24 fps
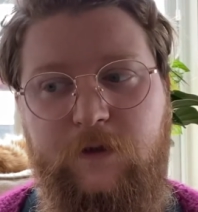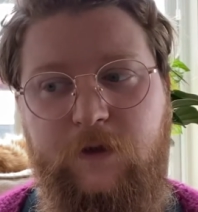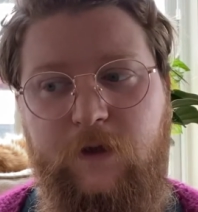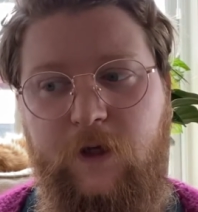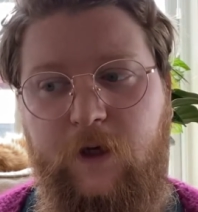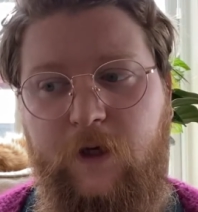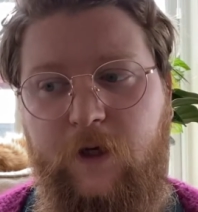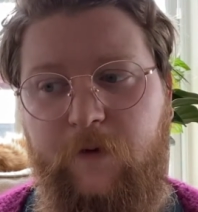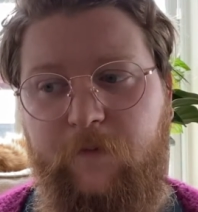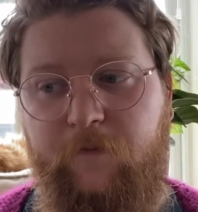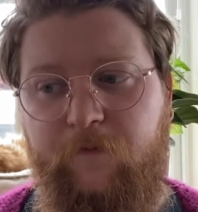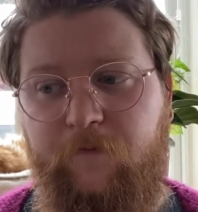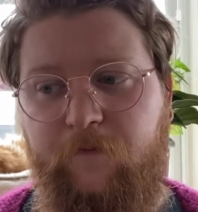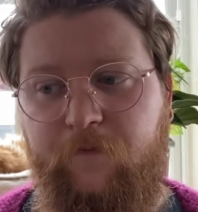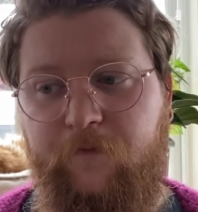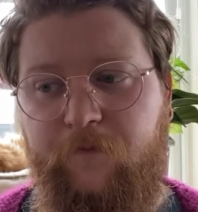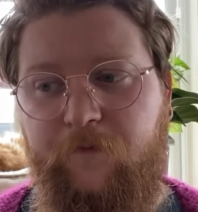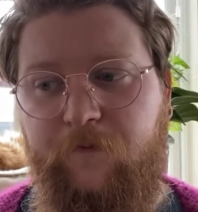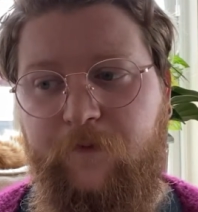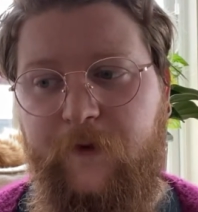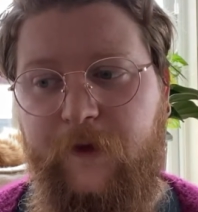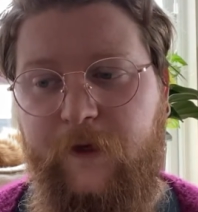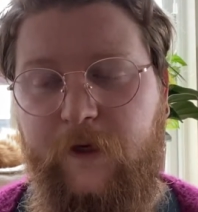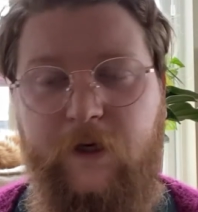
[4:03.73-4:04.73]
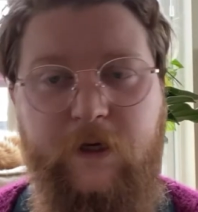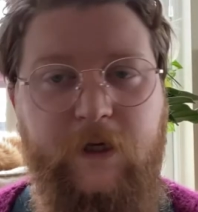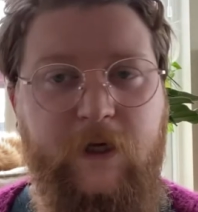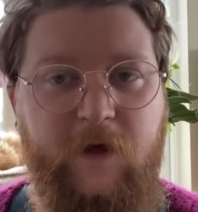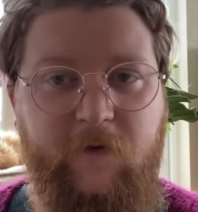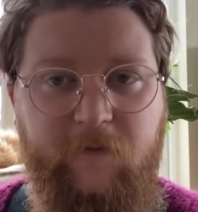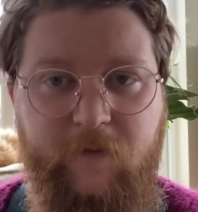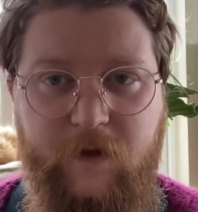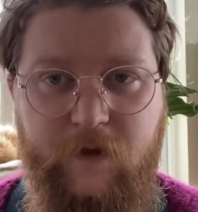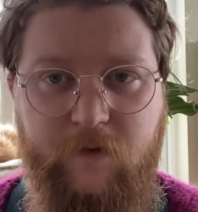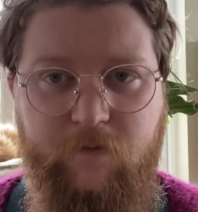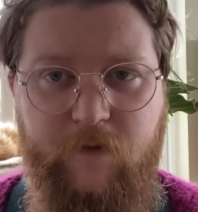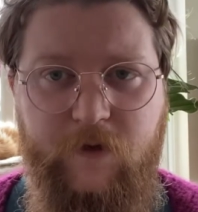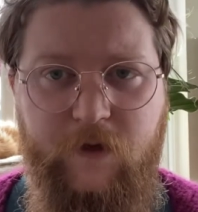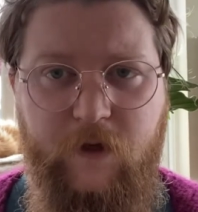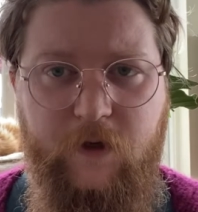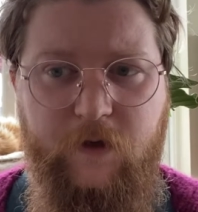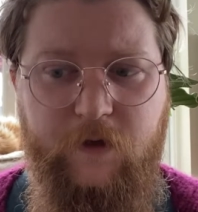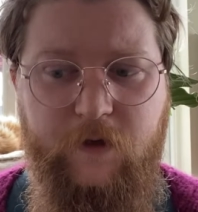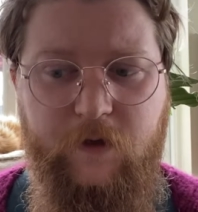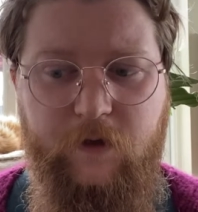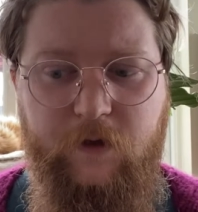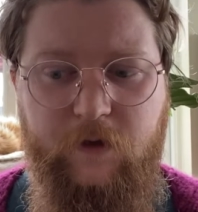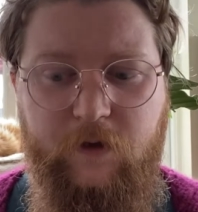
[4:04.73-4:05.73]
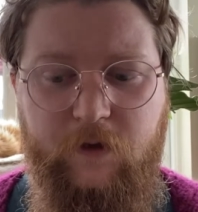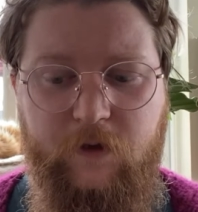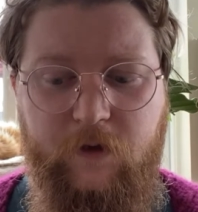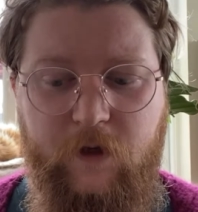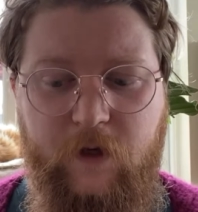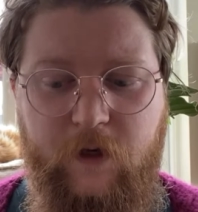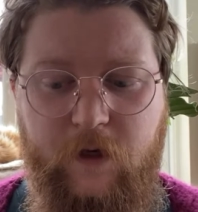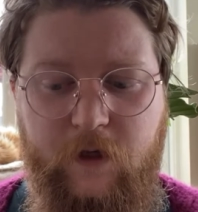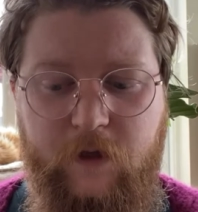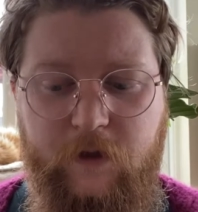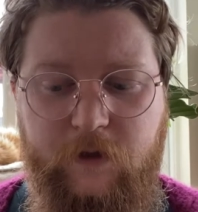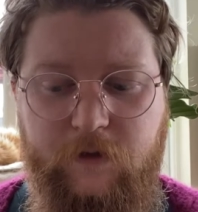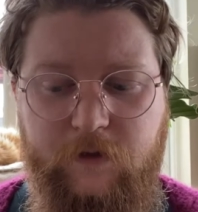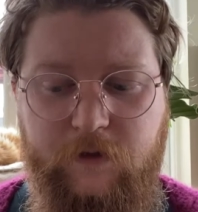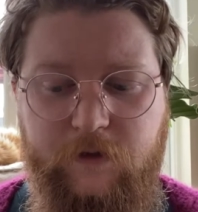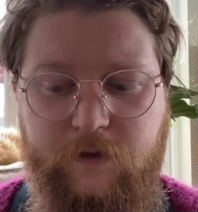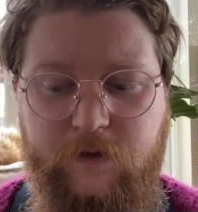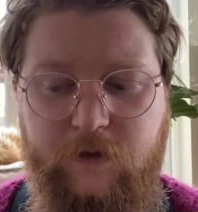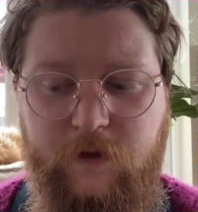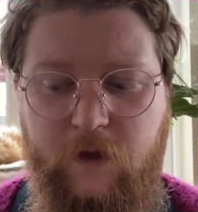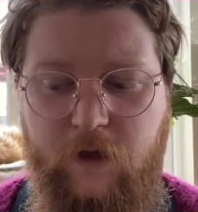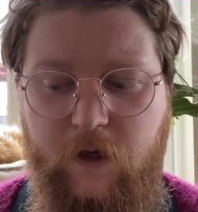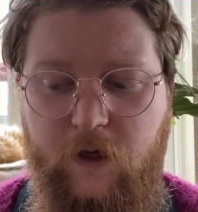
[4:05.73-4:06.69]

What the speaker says: they kind of gave me some sizing and